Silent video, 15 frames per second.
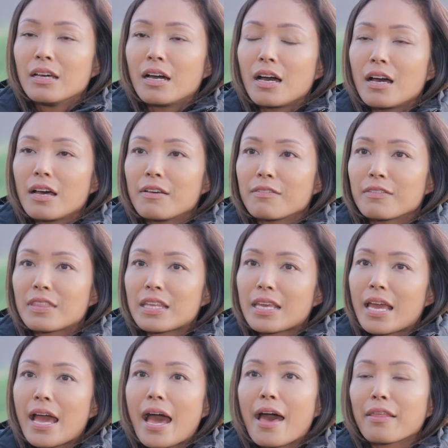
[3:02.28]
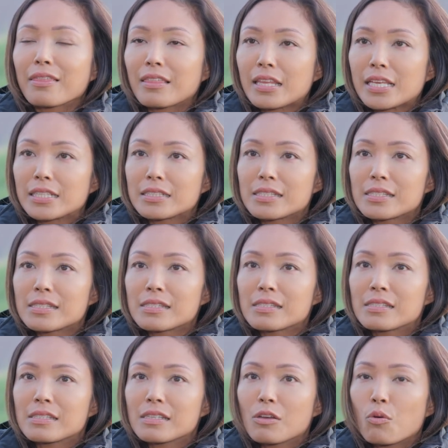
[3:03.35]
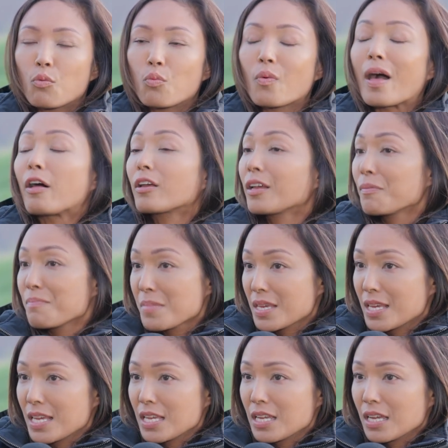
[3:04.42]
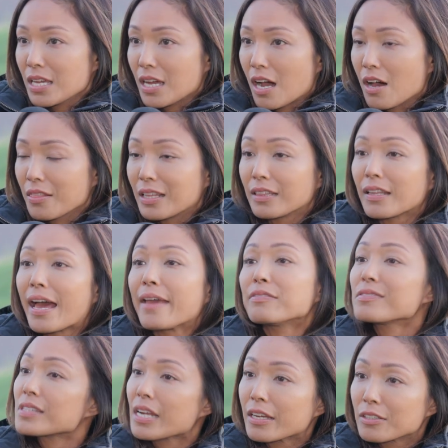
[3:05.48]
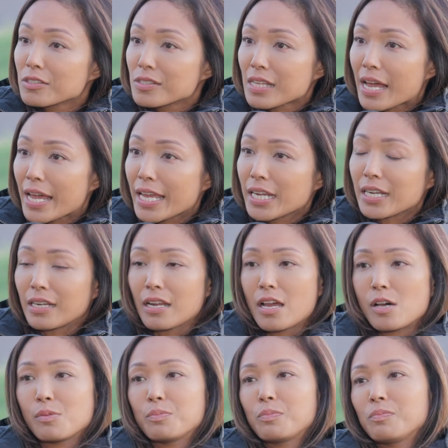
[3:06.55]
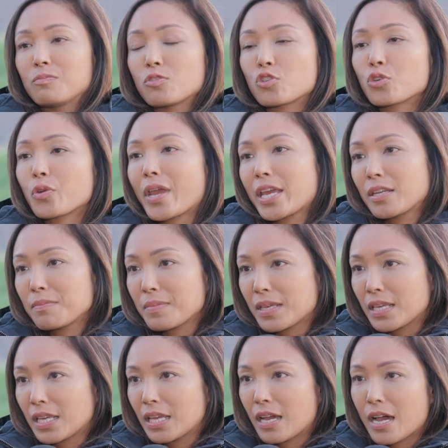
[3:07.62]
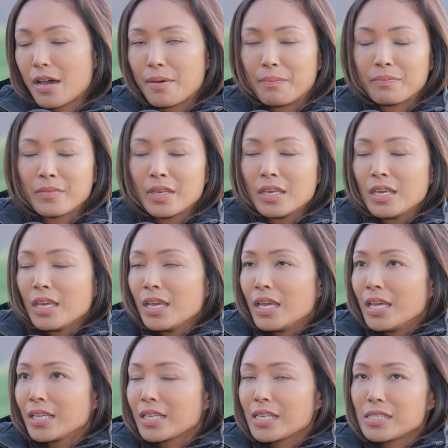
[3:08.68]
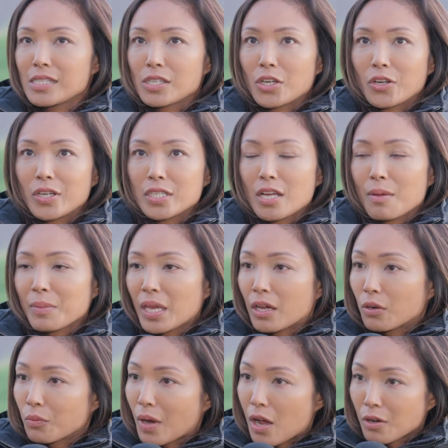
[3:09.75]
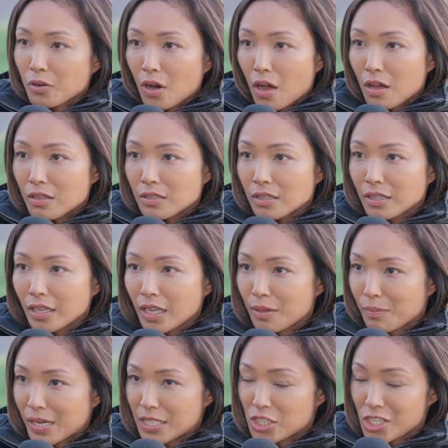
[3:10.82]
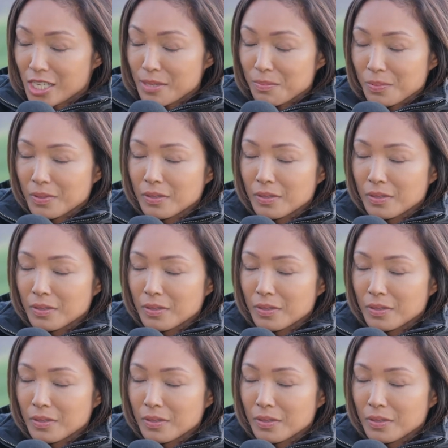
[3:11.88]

of the athletes welcome me on the lifestyle side and help train me. Casey Curry taught me how to rock crawl in my Jeep,